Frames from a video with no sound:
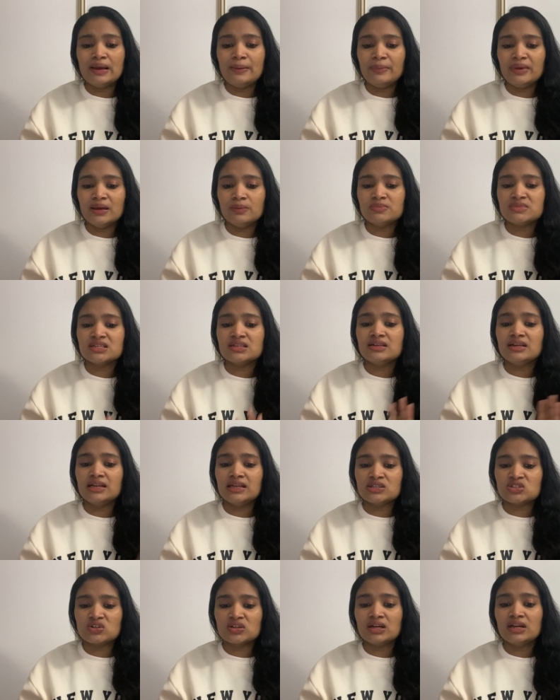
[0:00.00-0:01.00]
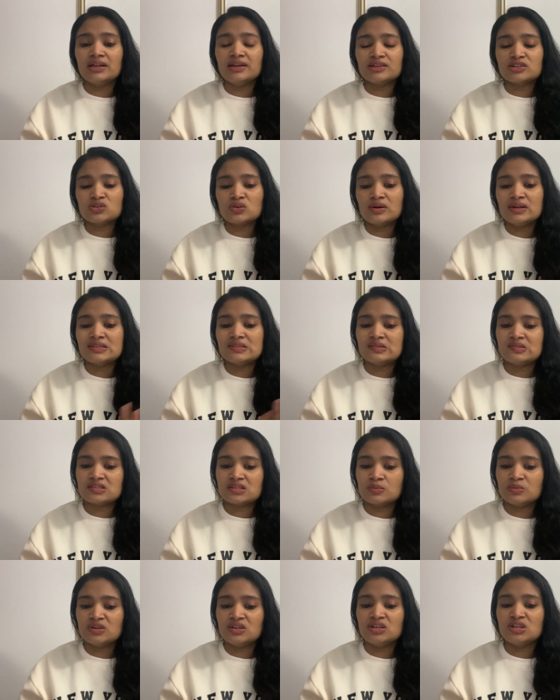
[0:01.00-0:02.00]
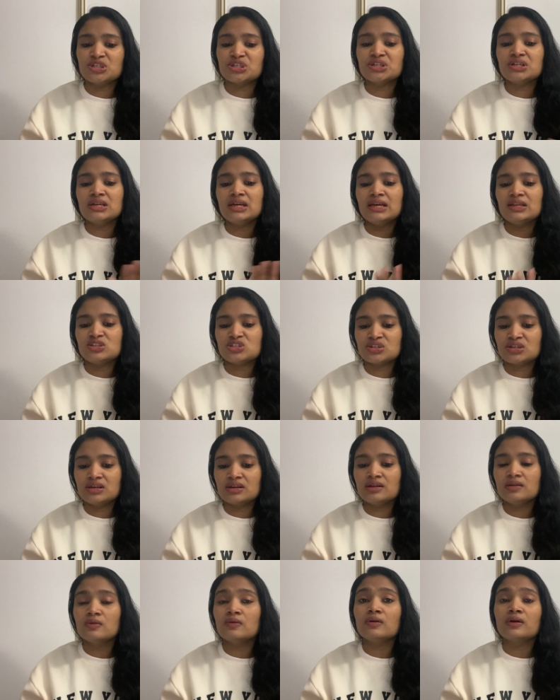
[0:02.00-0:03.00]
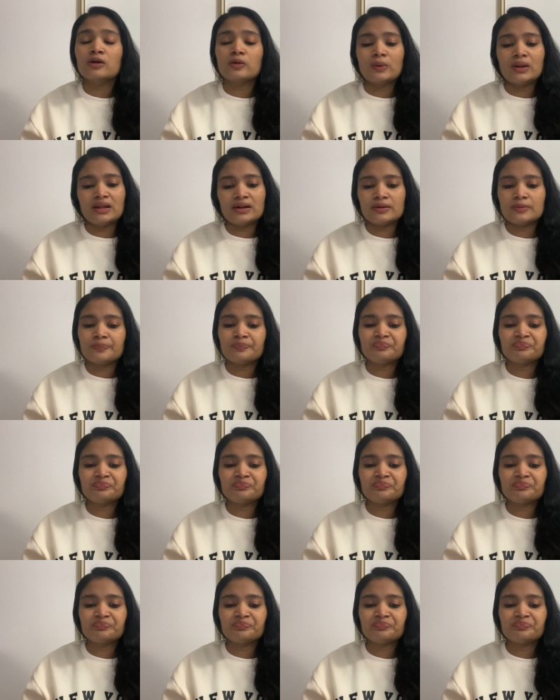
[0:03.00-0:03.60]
MEM Tech in electrical, electronics, instrumentation, engineering or equivalent.